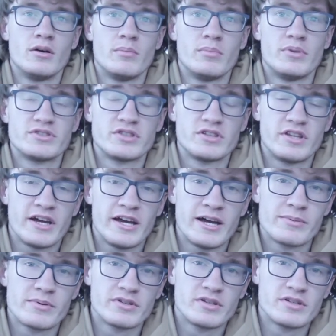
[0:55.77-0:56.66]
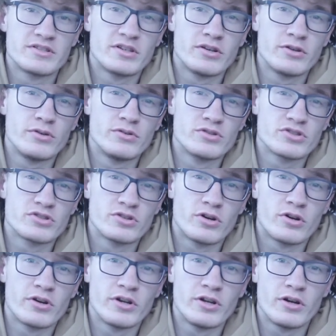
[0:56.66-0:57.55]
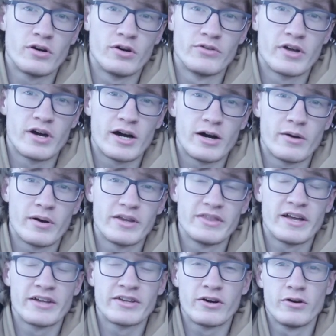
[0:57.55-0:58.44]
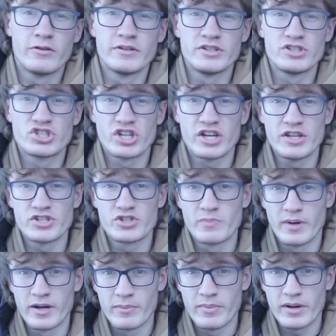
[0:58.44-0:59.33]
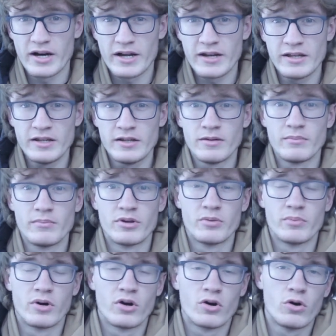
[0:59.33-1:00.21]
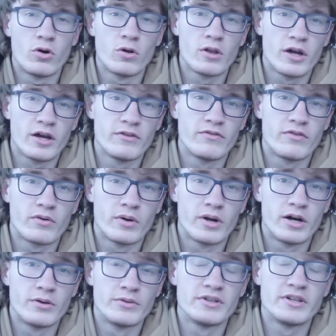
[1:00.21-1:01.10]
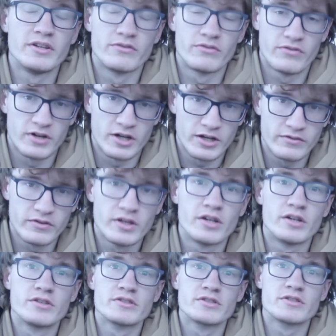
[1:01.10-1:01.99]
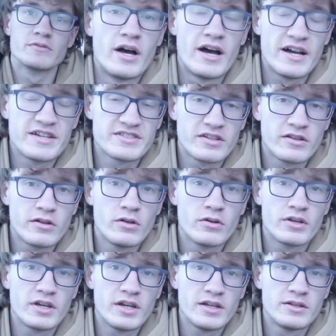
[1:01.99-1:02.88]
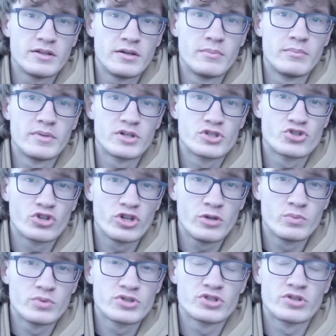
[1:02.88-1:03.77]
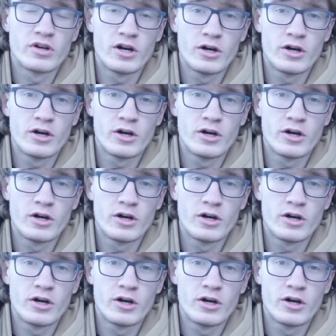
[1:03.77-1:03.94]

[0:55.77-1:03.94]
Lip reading: But today I'm gonna tell you the story on how I not only changed my body, but my whole life around in 5 years. As a little kid, my dream was to